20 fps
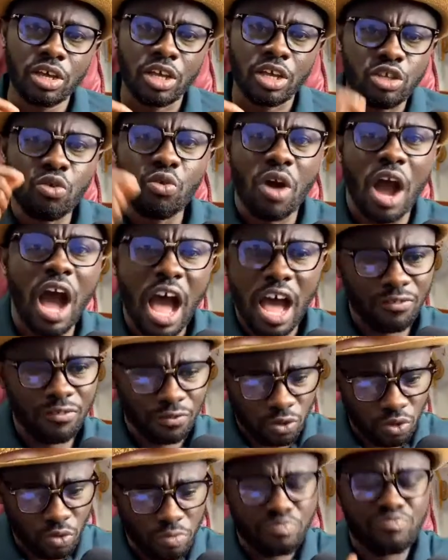You have
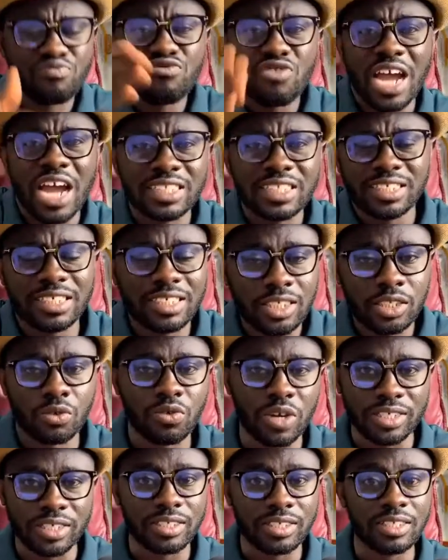to practice
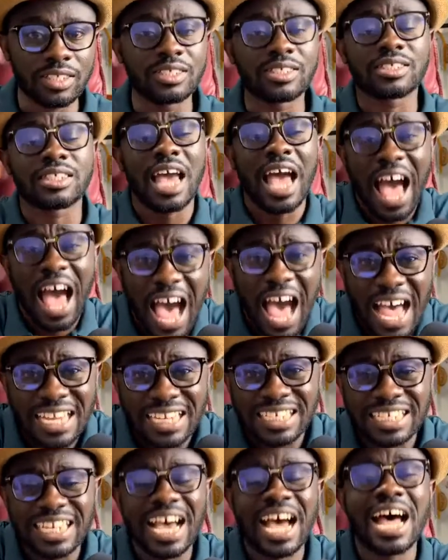questions
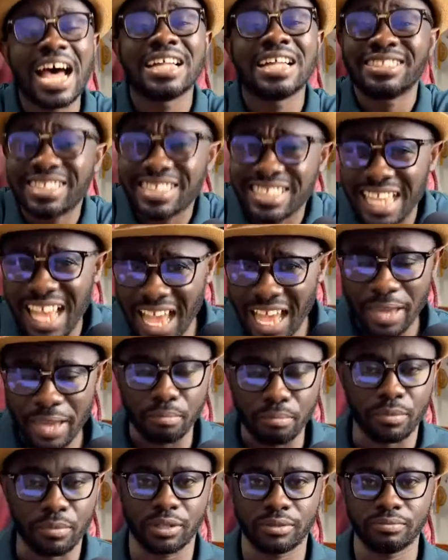under time.